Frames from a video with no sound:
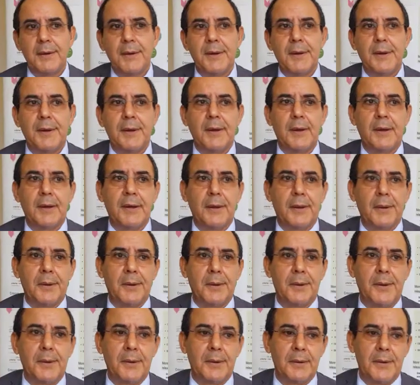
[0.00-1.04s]

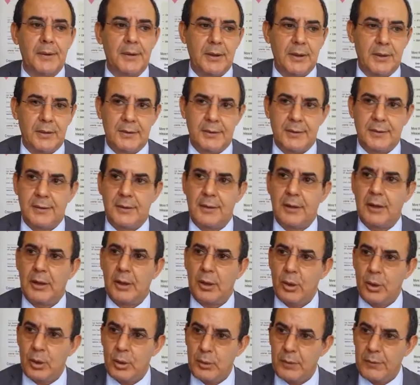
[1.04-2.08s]
there is a
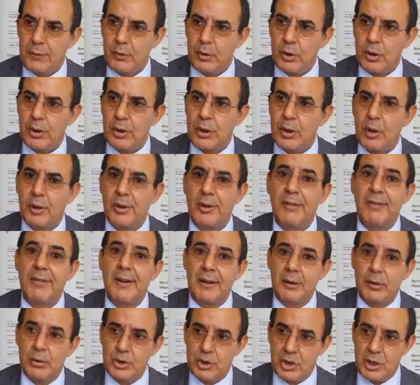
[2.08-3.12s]
lot of work on the
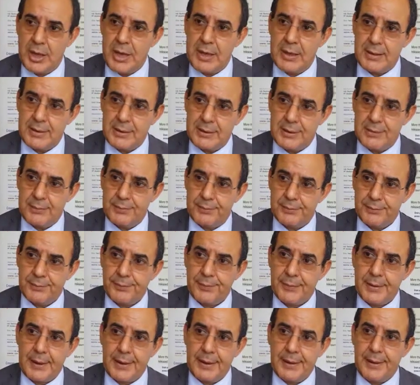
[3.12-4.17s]
value chains.
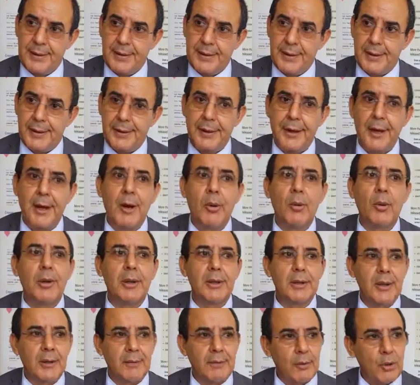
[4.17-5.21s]
And now
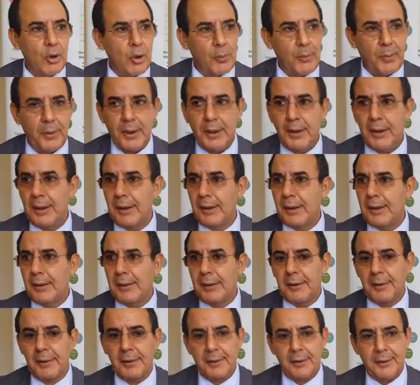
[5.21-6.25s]
we're developing
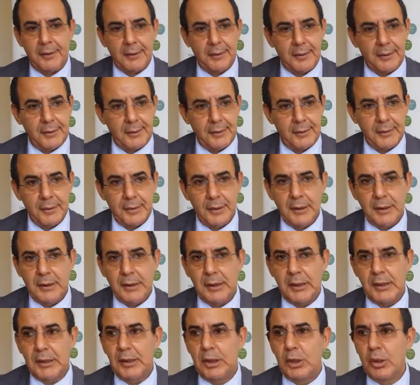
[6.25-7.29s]

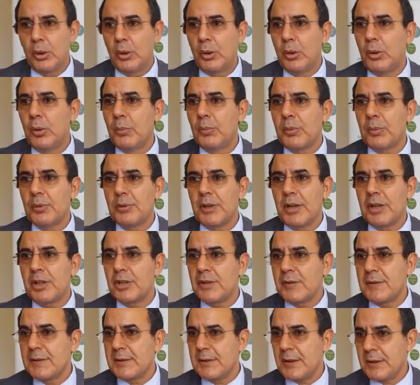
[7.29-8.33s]
new
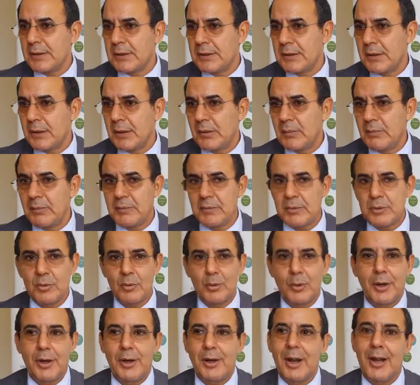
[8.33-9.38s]
production systems
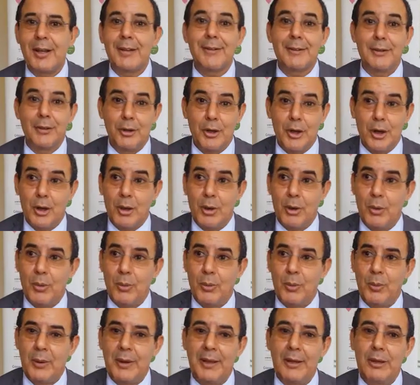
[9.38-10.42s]
where, as you
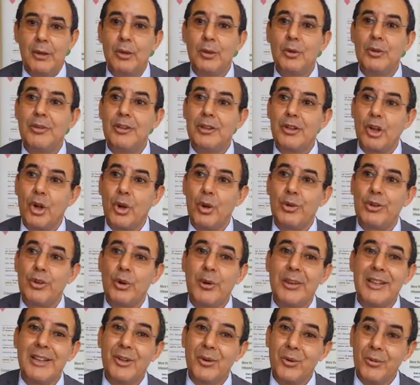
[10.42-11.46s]
know, we're using also
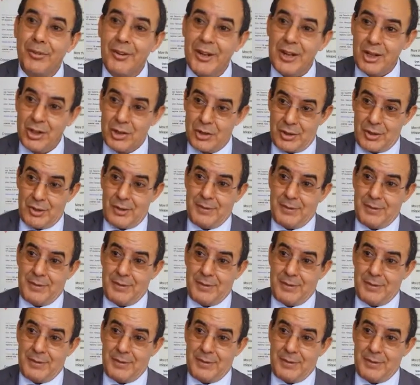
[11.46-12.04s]
innovation